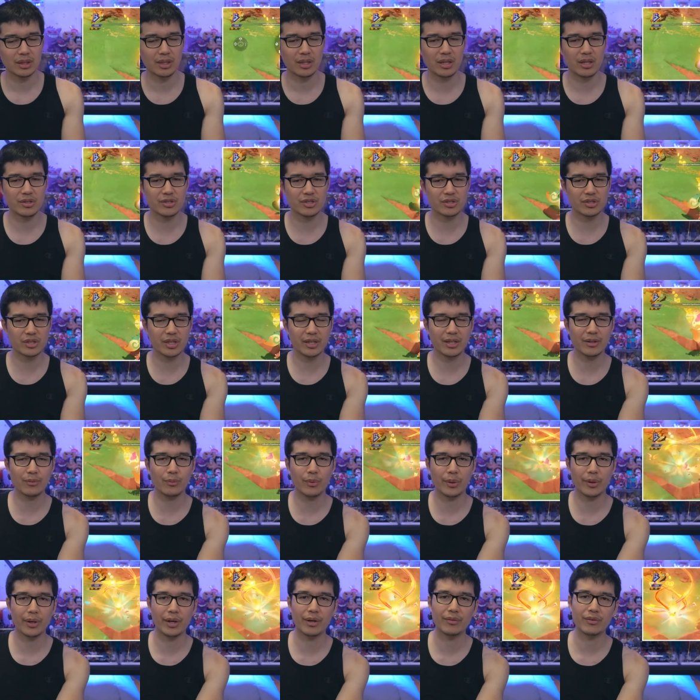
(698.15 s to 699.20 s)
it's just kind of
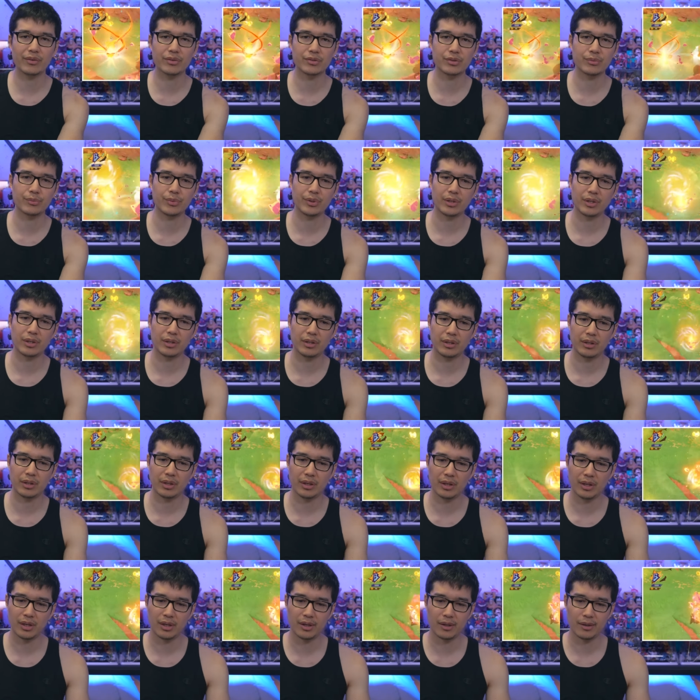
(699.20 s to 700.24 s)
whatever to me.
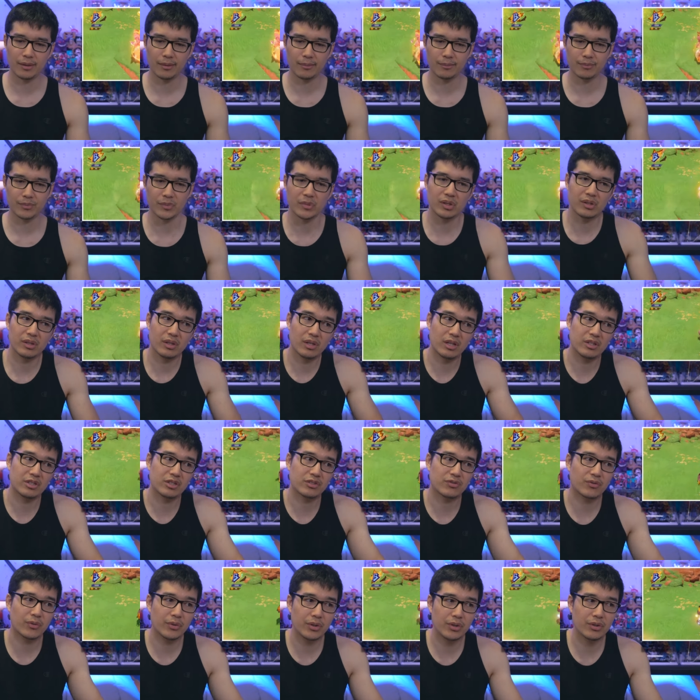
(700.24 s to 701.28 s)
Um, it's
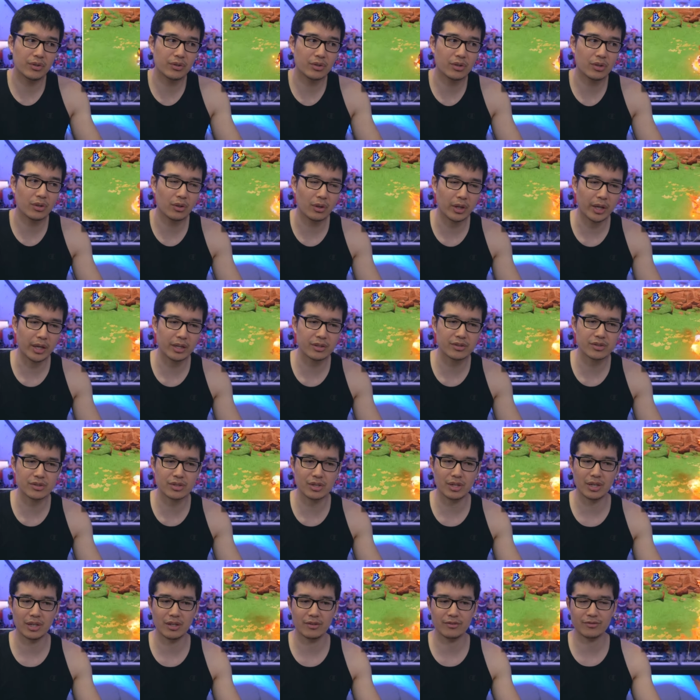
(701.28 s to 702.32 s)
just for you to collect
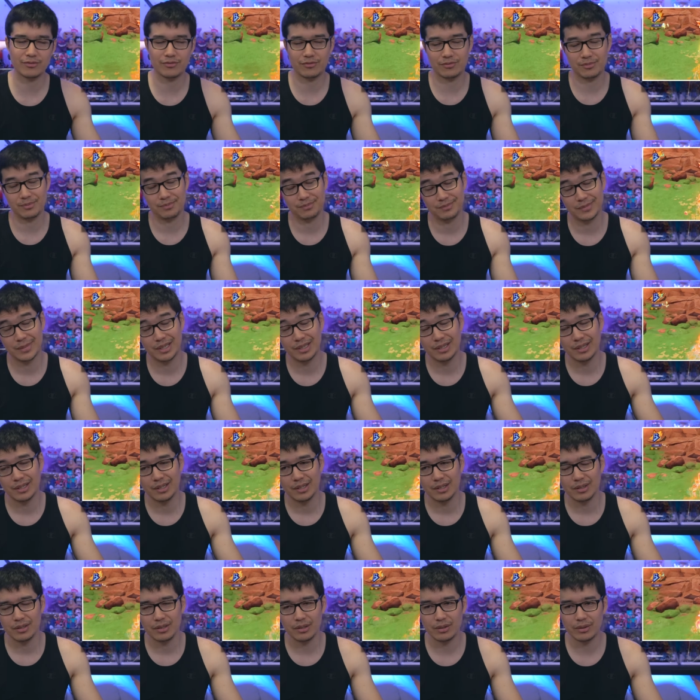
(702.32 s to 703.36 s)
stuff,
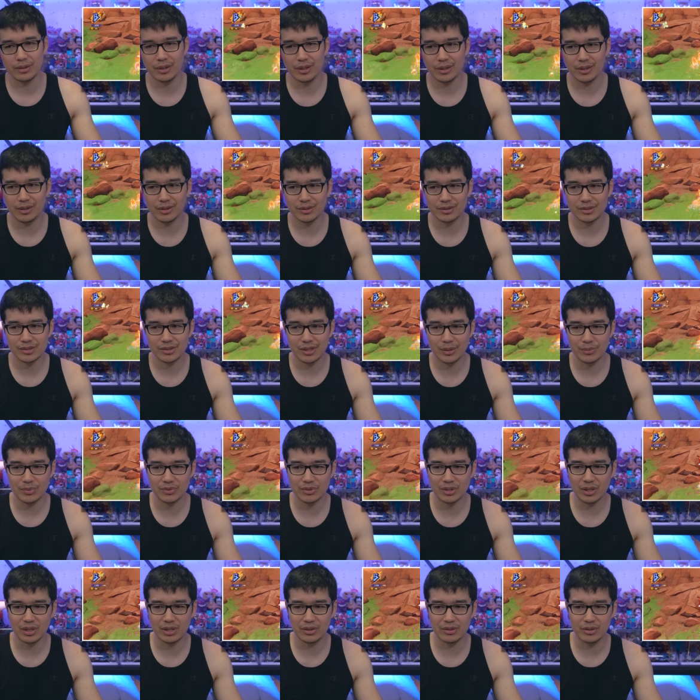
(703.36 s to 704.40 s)
you know. So I'm
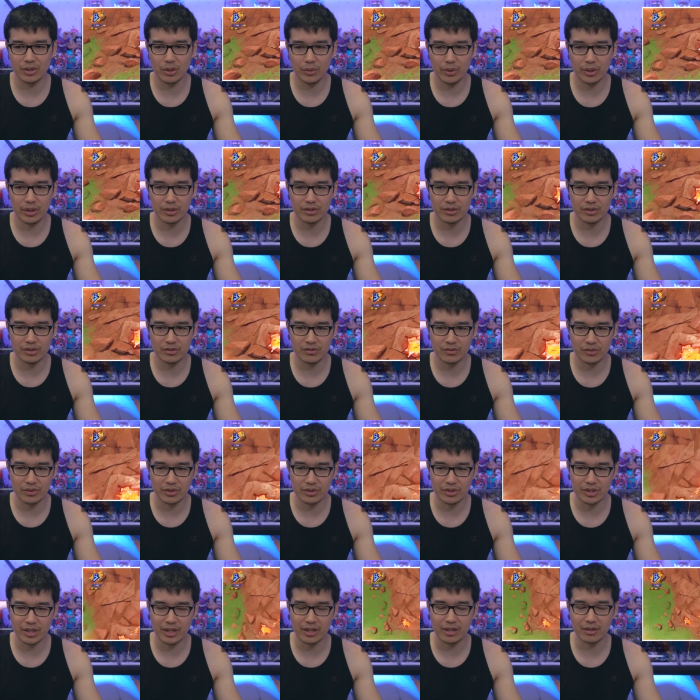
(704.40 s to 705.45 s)
just kind of doing it just for the
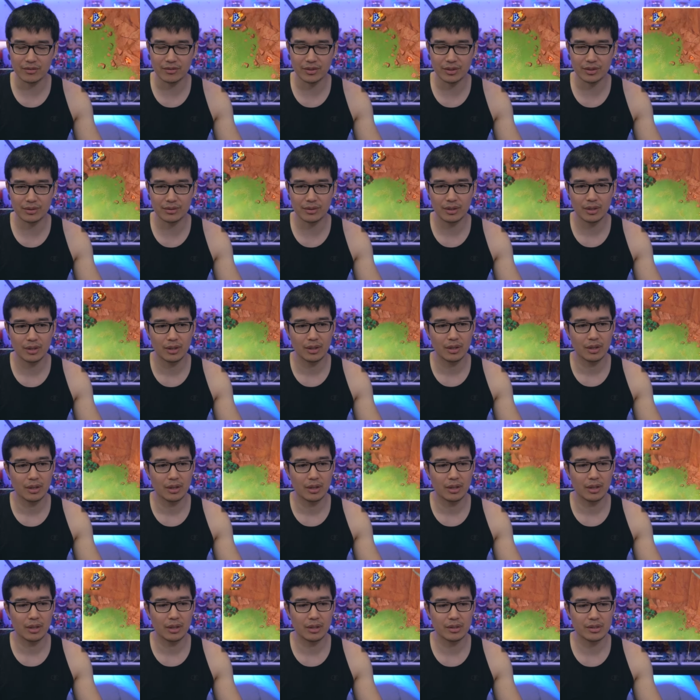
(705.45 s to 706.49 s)
sake of it.
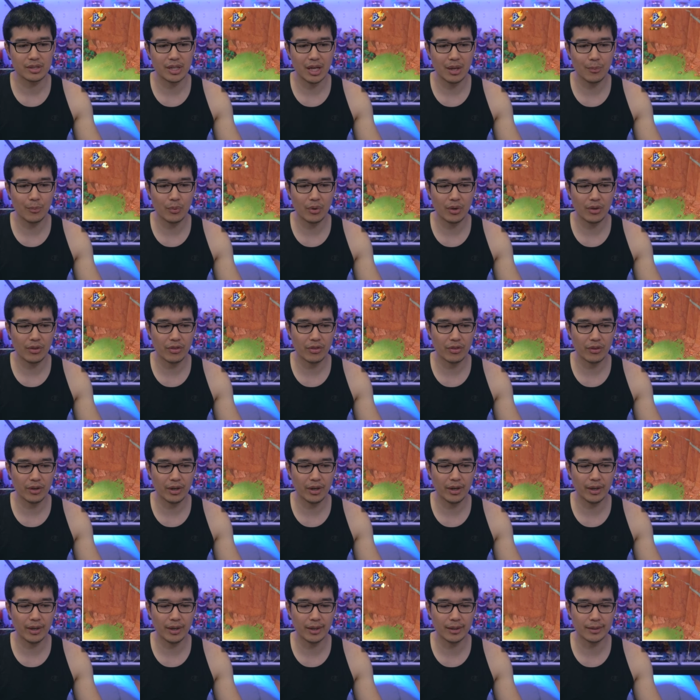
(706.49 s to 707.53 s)
Same with
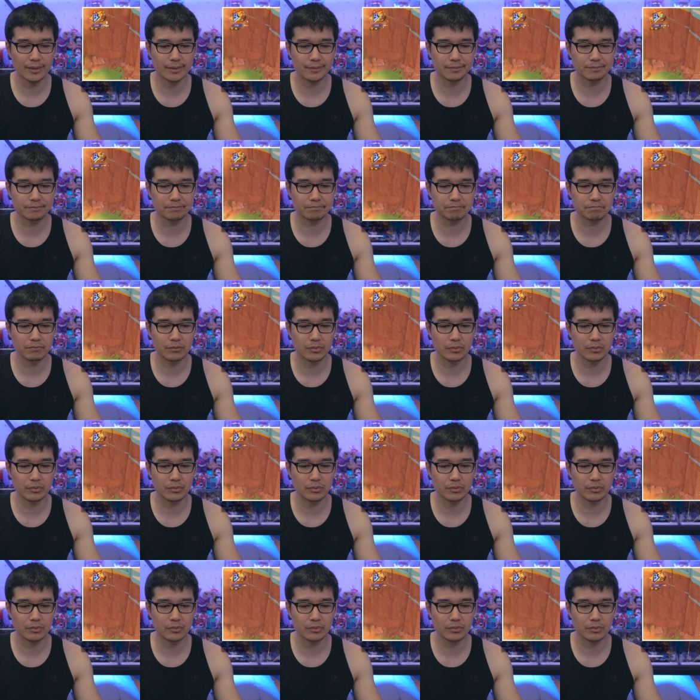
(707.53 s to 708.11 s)
um,